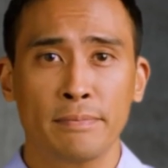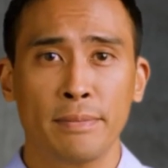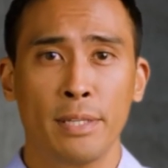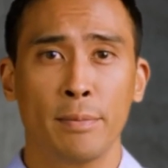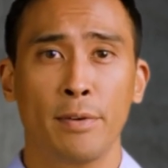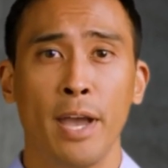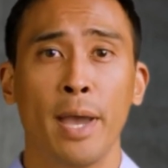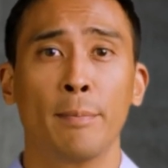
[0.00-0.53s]

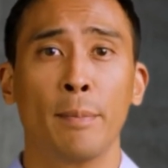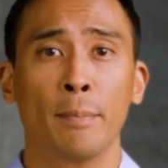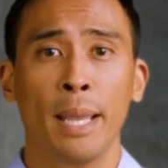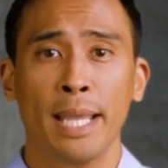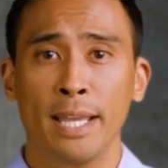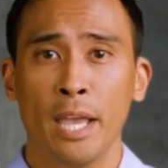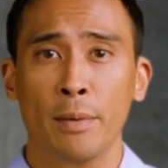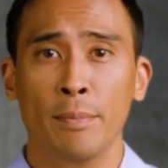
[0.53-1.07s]
The problem
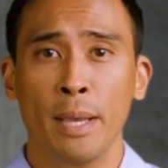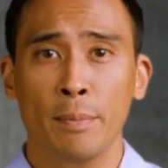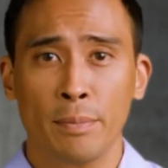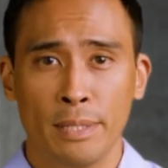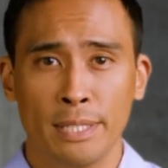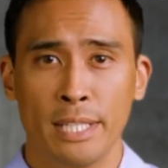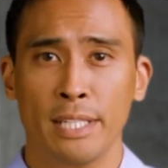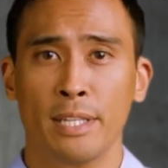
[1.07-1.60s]
might not be a
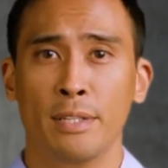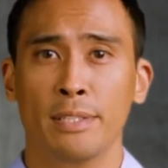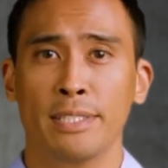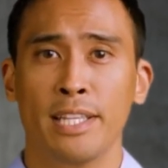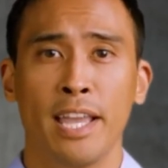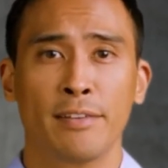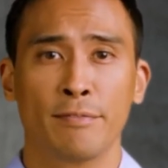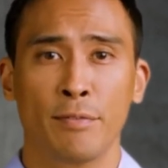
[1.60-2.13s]
particular
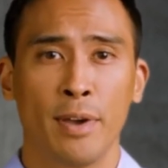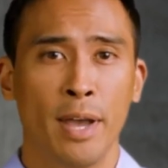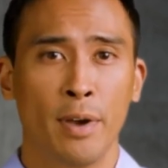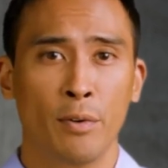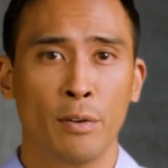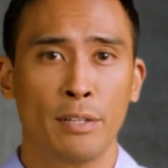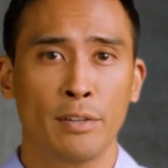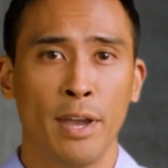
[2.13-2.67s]
software
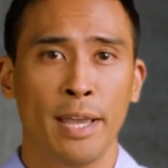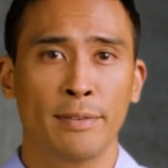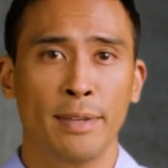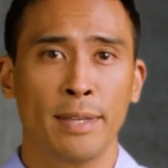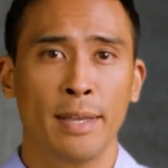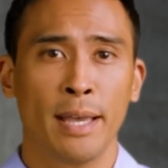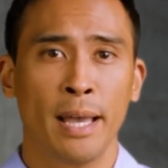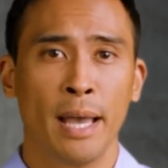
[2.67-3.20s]
or
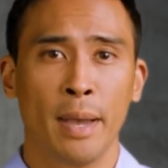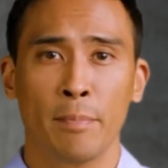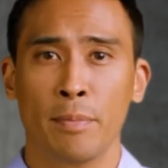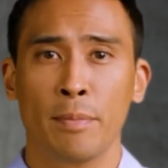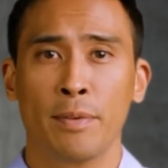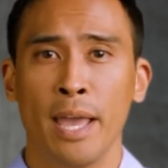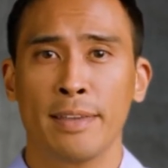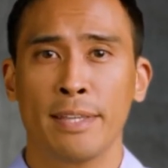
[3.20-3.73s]
driver,
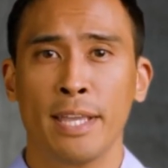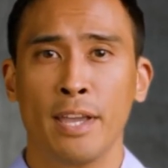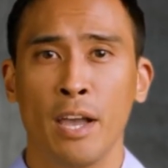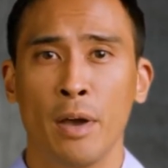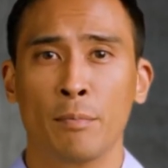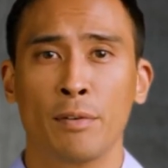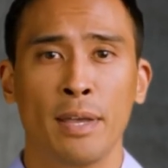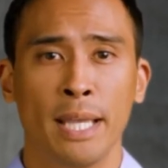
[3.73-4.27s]
but rather your
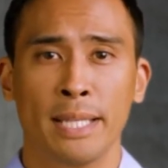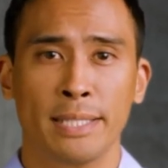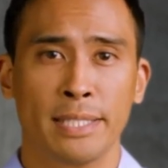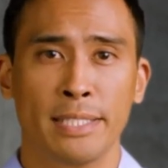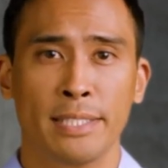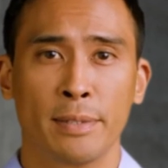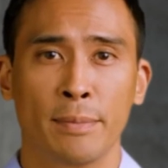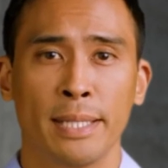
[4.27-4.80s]
operating
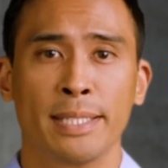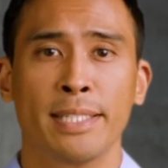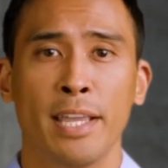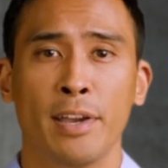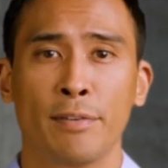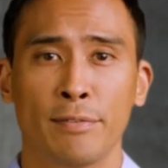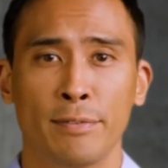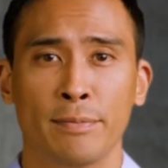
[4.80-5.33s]
system
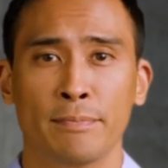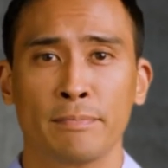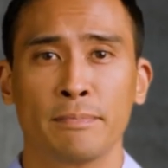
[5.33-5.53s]
itself.